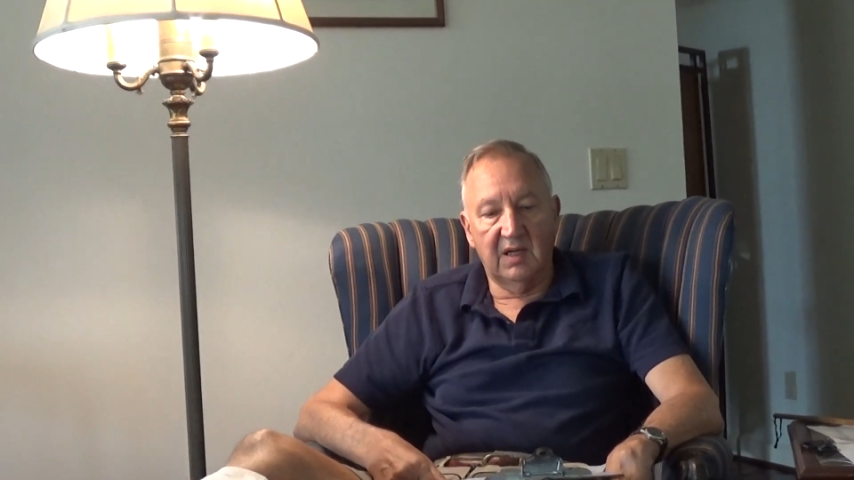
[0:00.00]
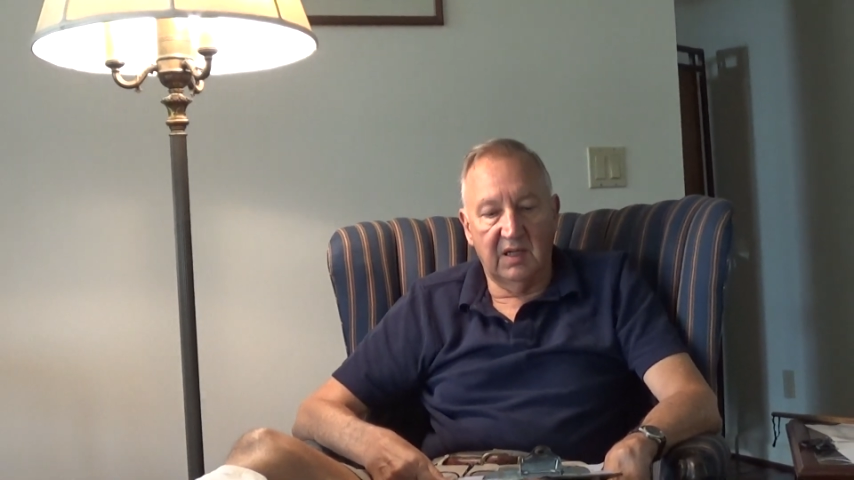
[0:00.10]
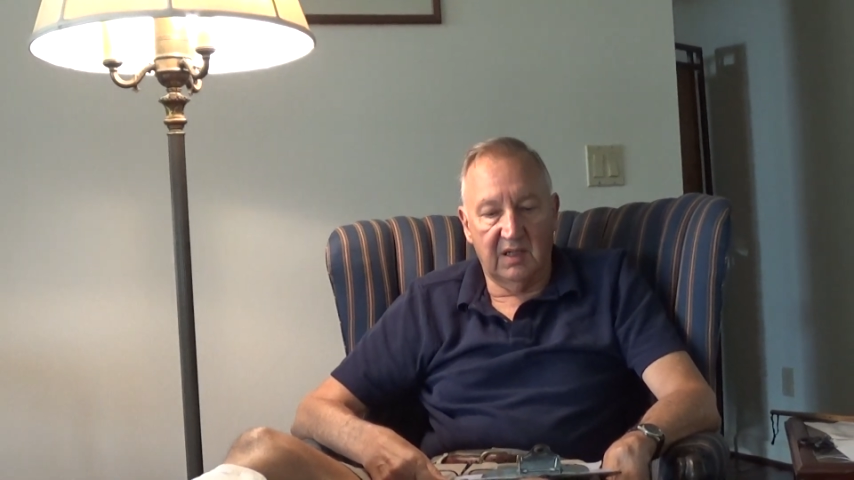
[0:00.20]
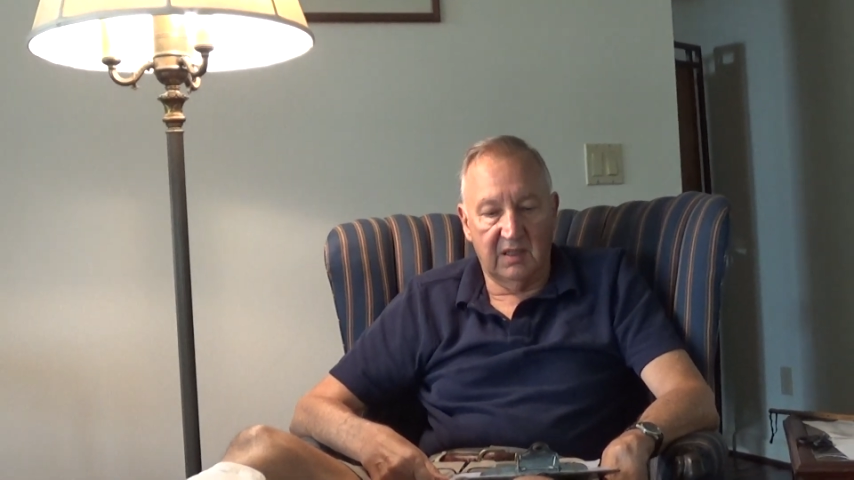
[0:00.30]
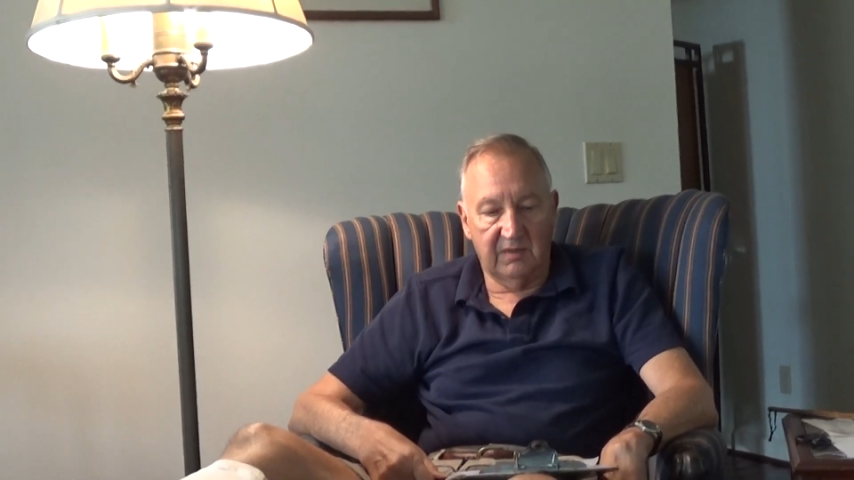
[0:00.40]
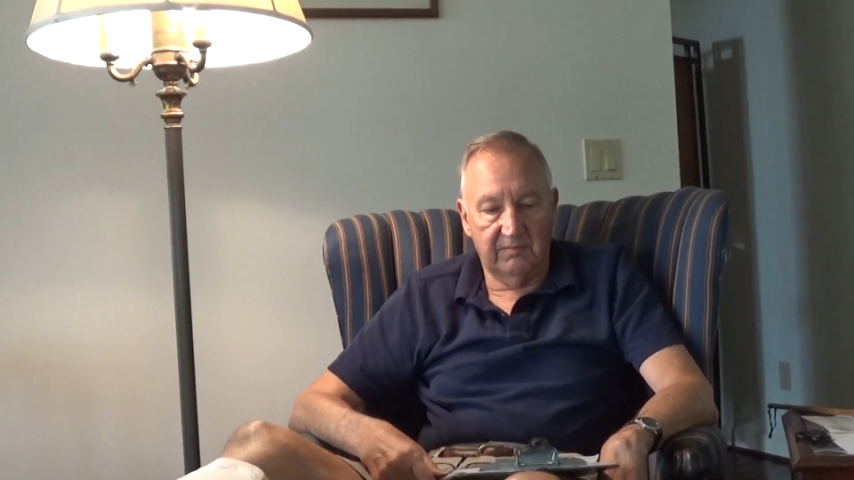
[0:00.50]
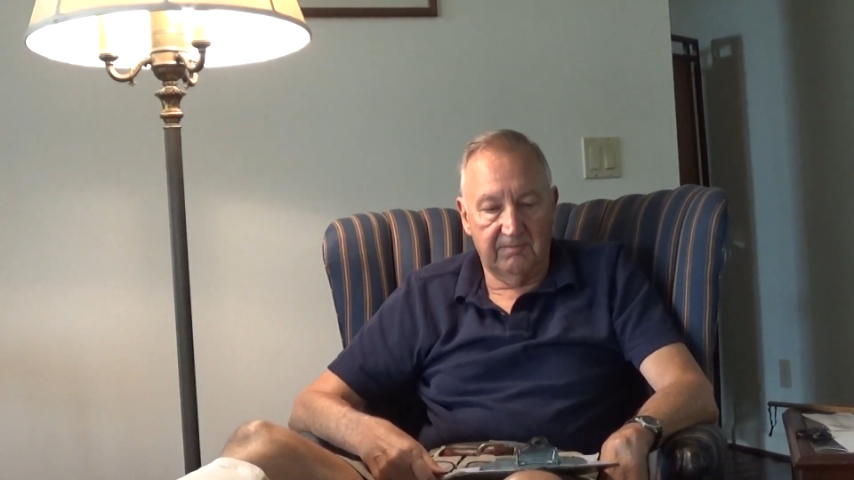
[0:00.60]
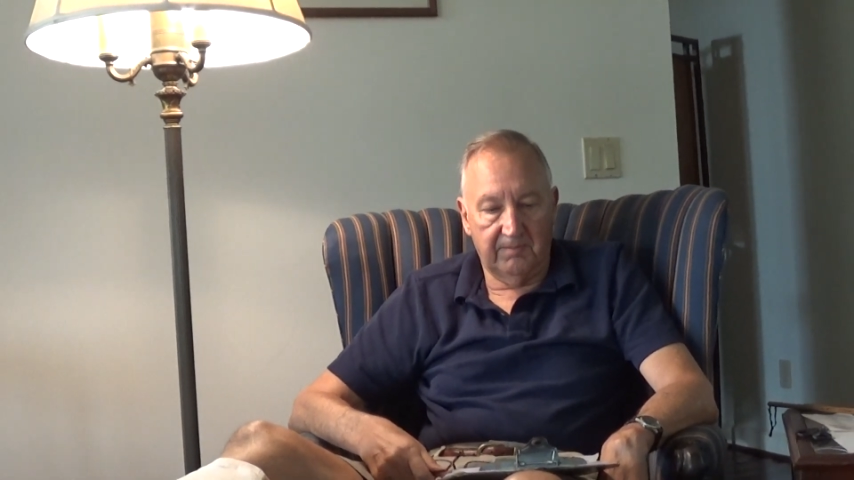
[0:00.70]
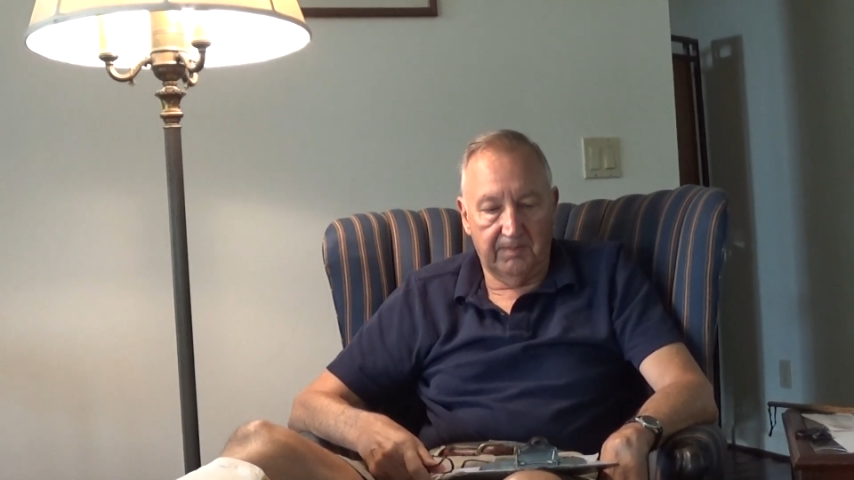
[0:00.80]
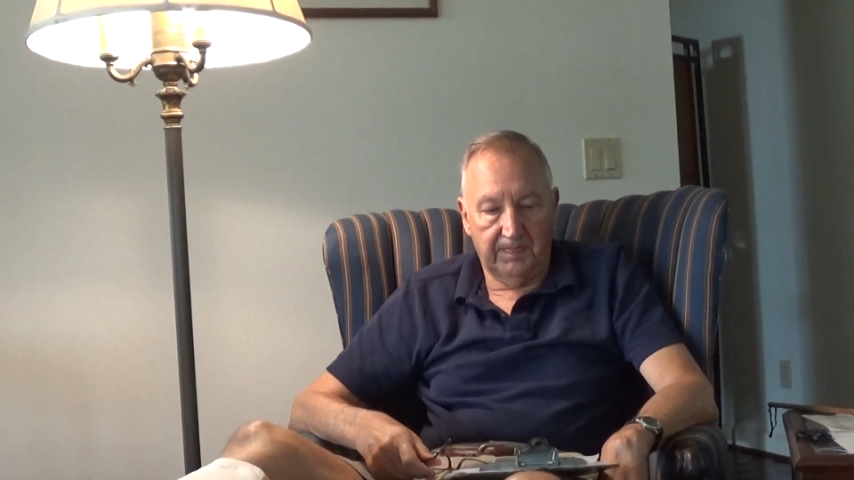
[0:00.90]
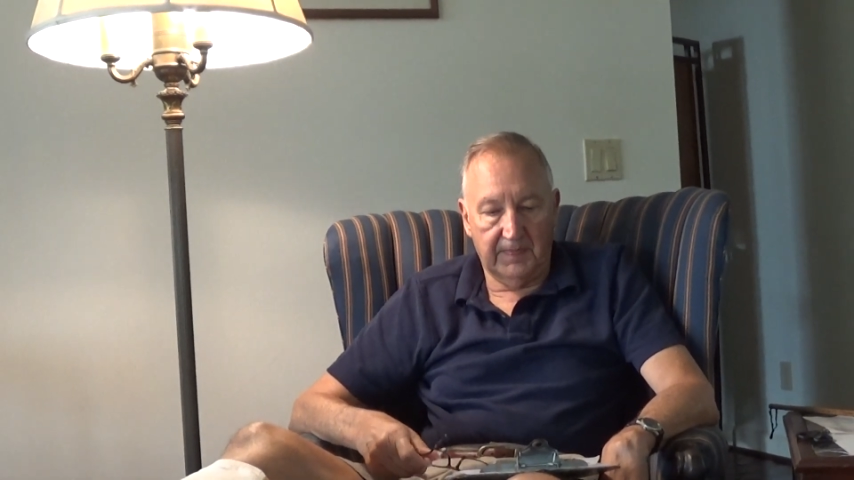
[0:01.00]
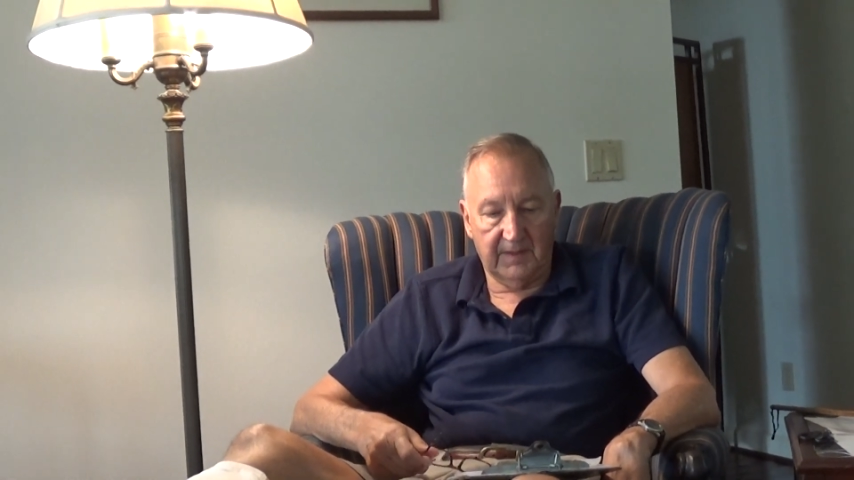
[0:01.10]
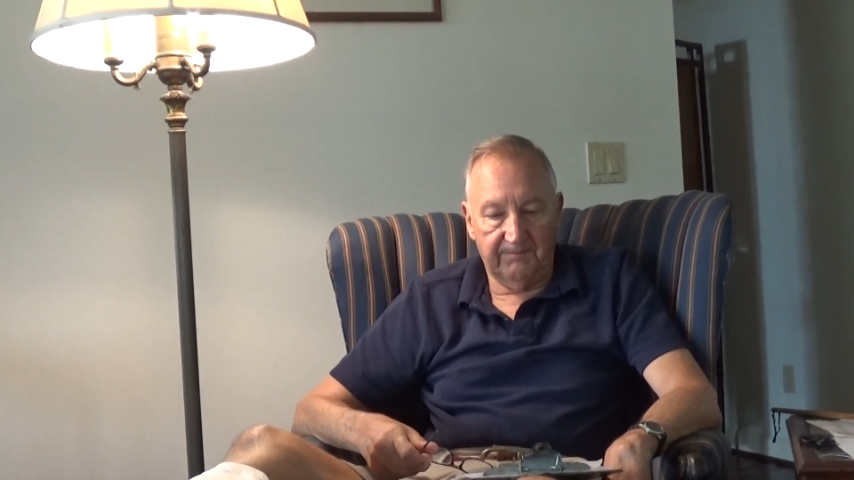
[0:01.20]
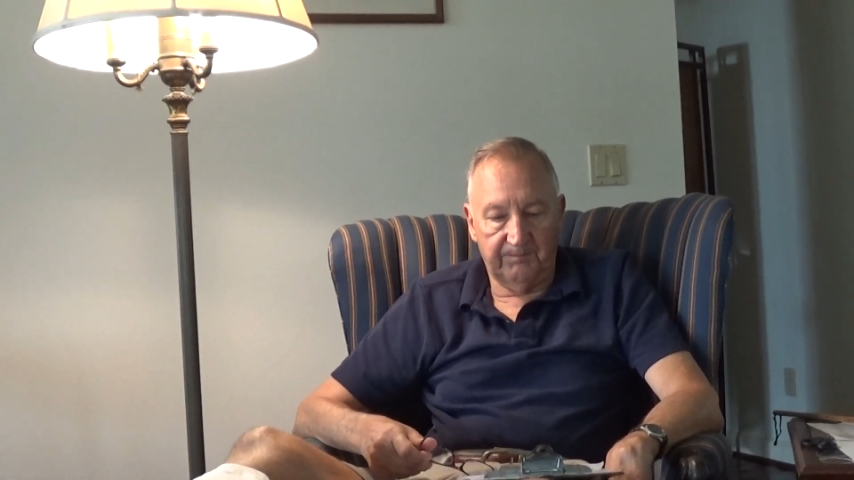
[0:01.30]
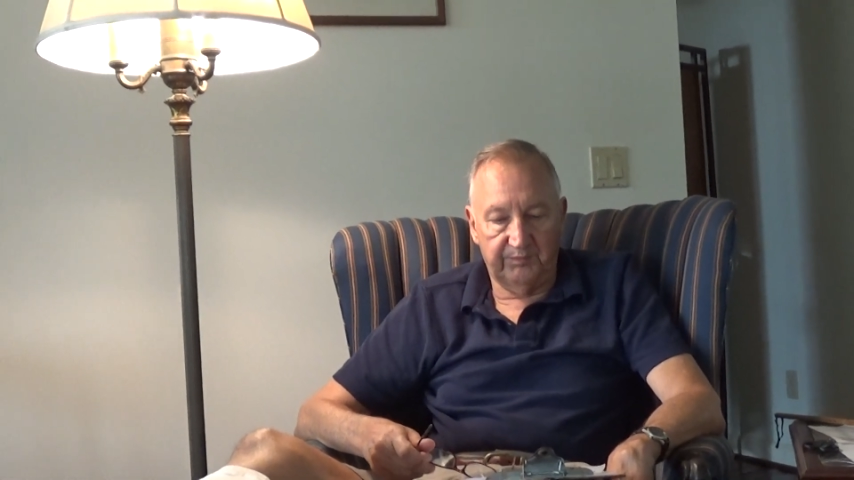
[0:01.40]
Um,
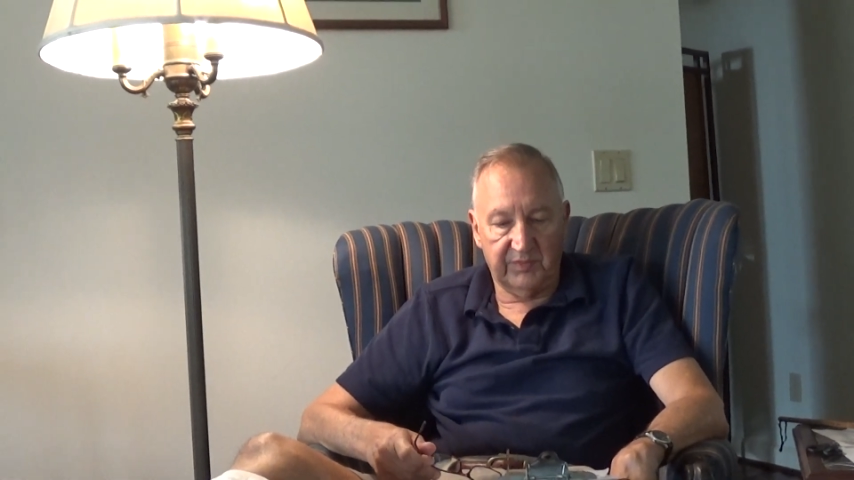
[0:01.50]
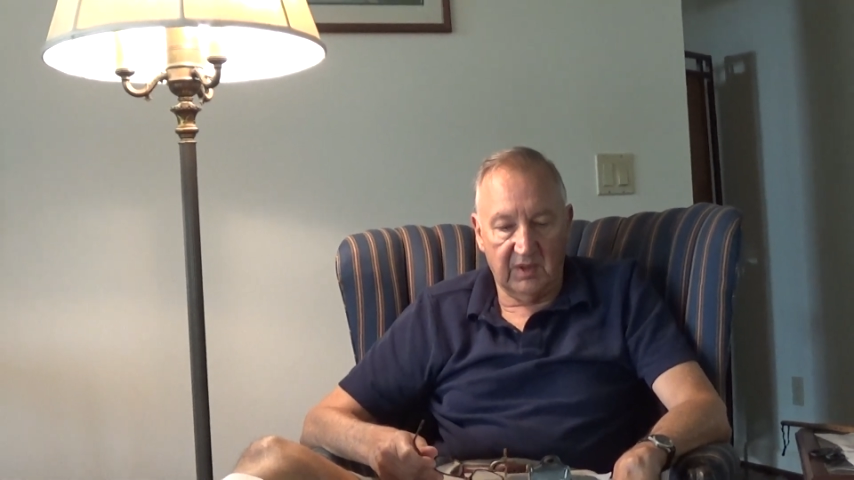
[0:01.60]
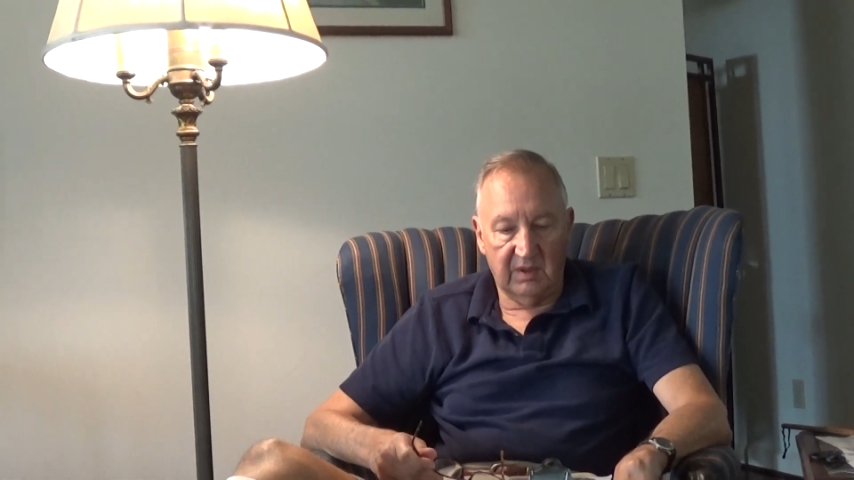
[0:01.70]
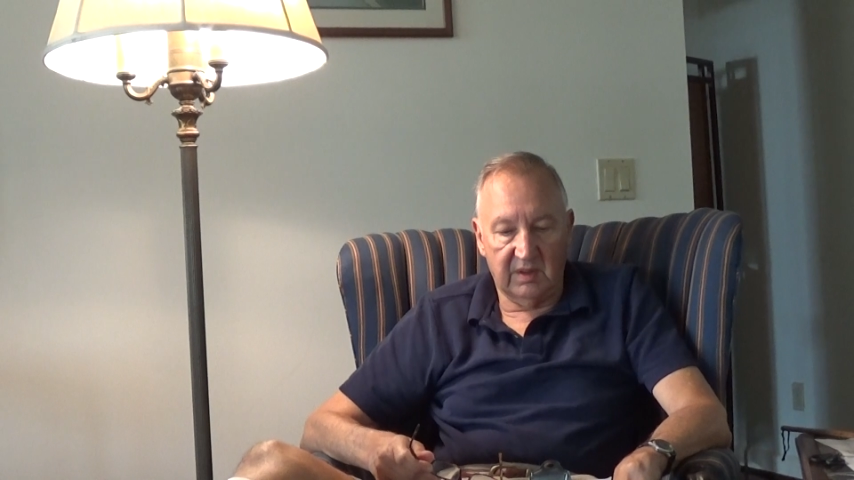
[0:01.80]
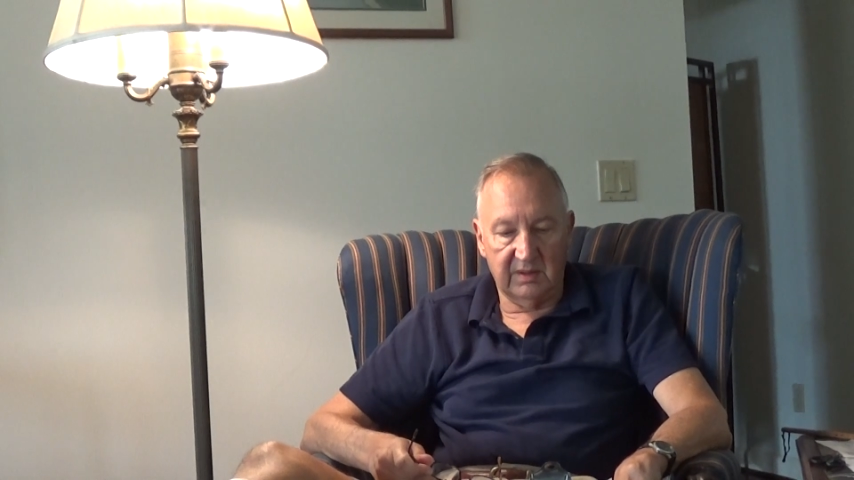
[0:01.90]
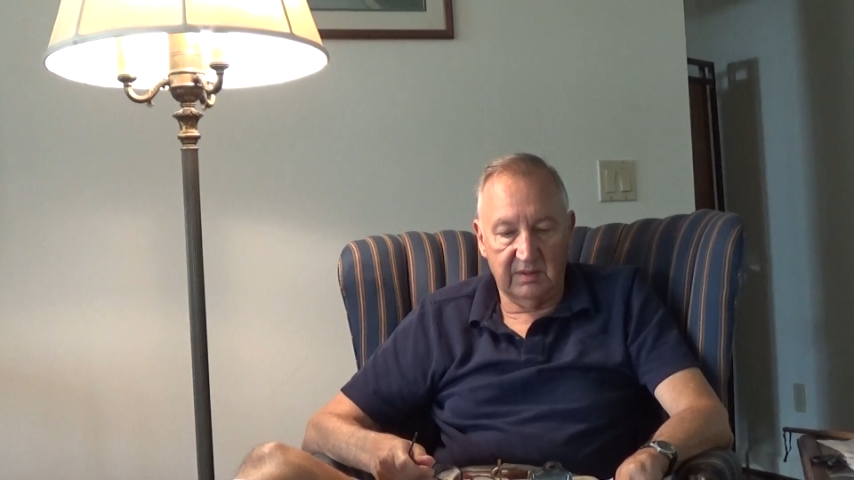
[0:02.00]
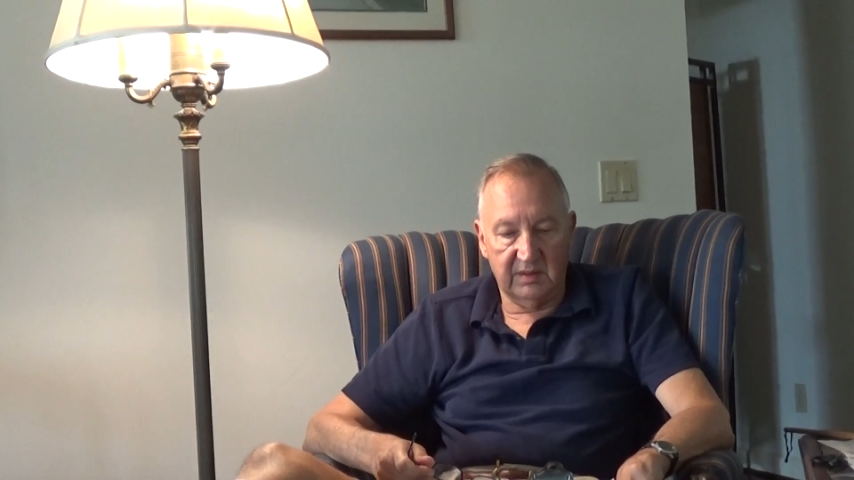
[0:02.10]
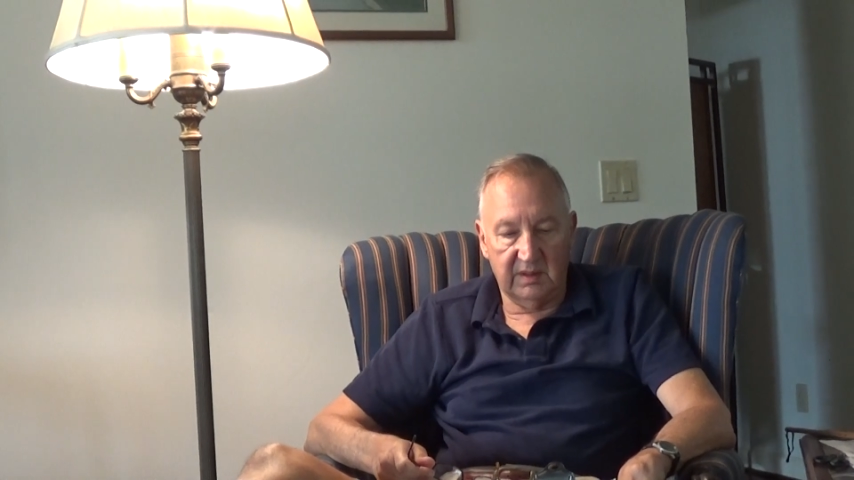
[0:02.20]
uh,